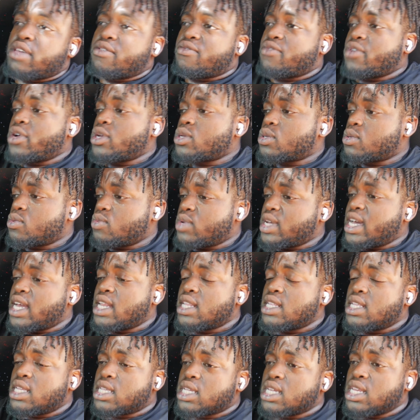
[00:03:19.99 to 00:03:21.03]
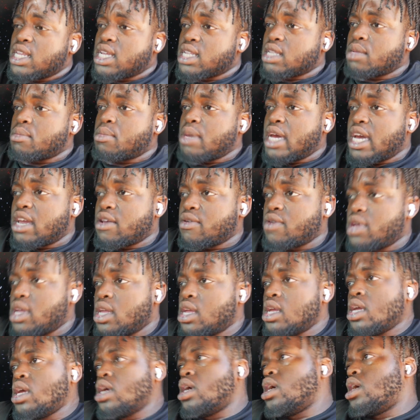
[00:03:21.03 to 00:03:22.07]
First we got to disconnect the battery,
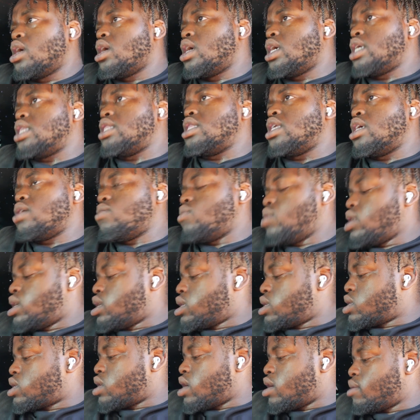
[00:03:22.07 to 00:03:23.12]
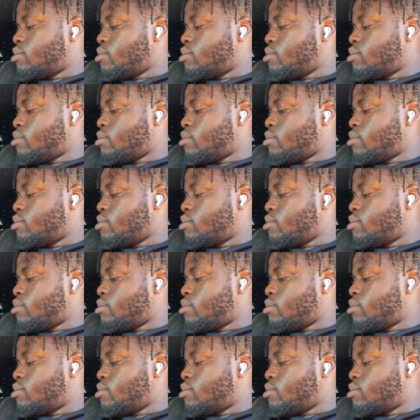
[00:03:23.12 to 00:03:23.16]
and then we can start